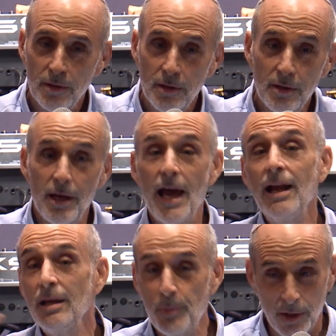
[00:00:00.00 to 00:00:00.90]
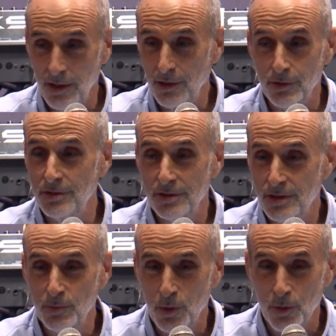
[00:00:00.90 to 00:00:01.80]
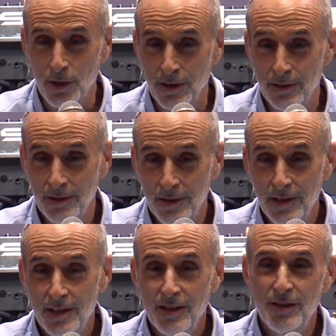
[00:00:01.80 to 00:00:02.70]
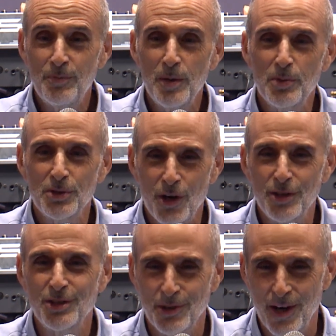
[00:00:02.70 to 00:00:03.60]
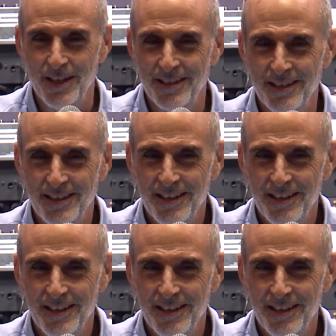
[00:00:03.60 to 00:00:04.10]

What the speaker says: And any political system will work if people's hearts are right.